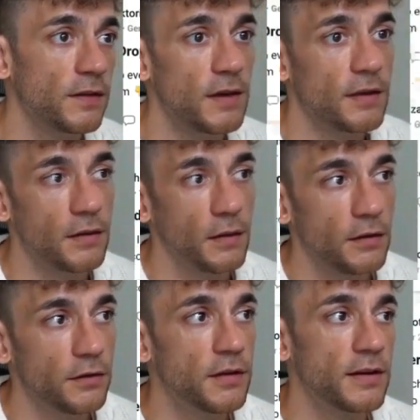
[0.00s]
here,
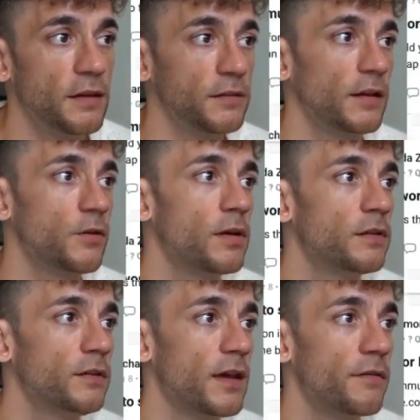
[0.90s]
you can ask any
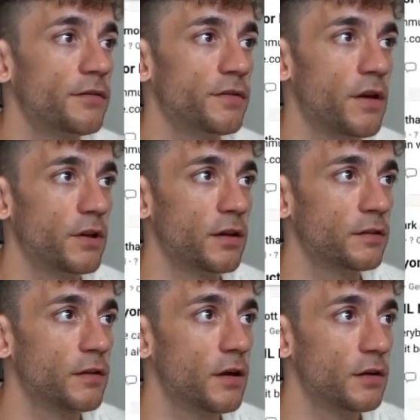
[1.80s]
questions you have if you ever get
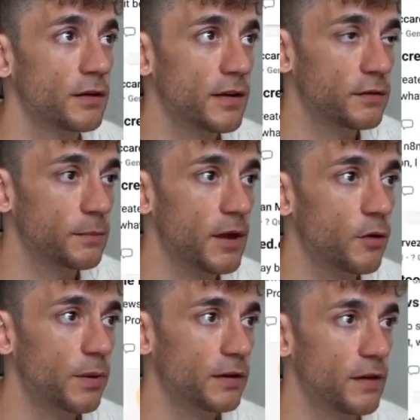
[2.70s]
stuck, get some
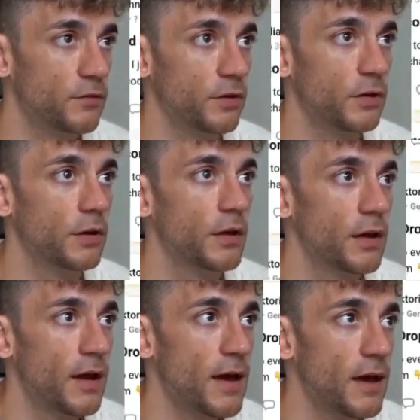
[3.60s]
help, etc.
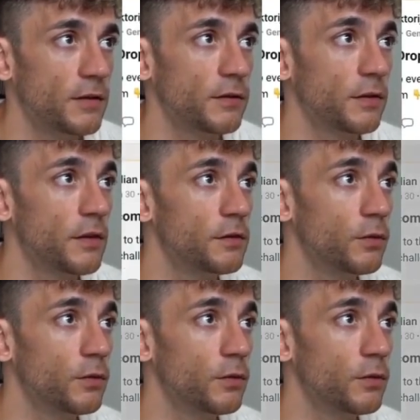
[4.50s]
And there's